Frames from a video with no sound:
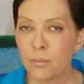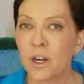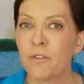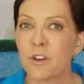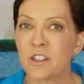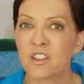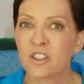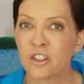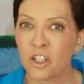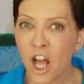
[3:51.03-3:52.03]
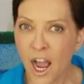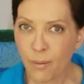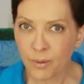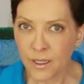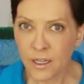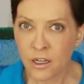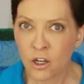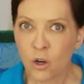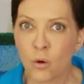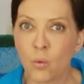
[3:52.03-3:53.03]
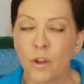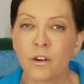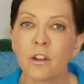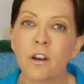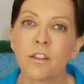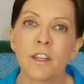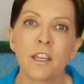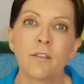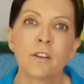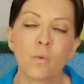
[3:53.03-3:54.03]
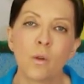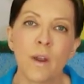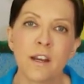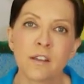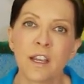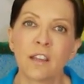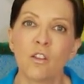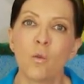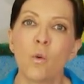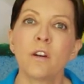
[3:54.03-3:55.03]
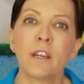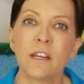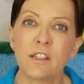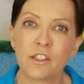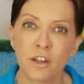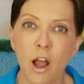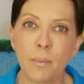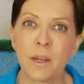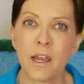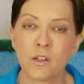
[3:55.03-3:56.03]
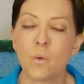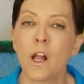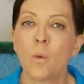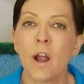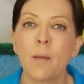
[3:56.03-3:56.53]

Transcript: But if it's sloppy, what they're going to think of is, well, wait a second, the work is sloppy as well.